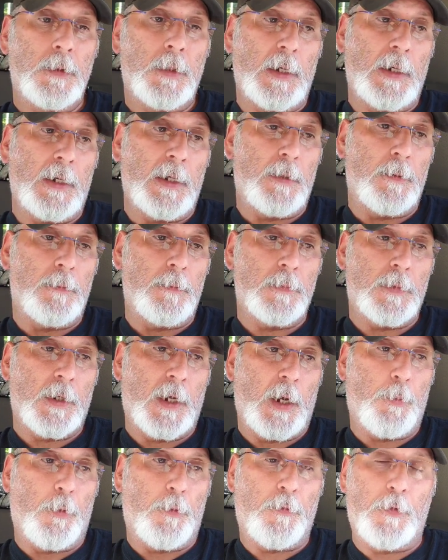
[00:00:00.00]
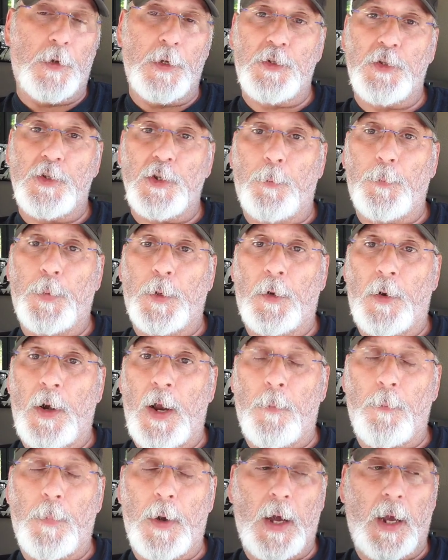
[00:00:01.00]
a couple fish jumping
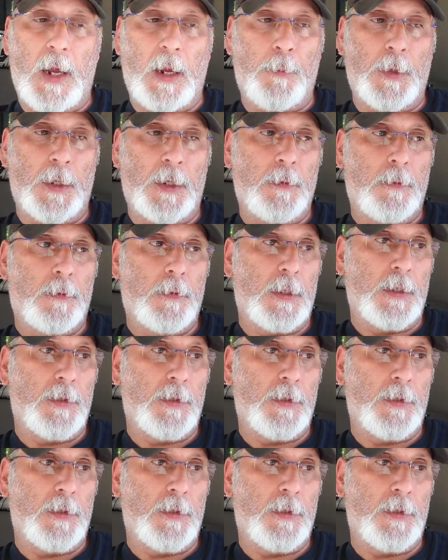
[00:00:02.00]
around behind me.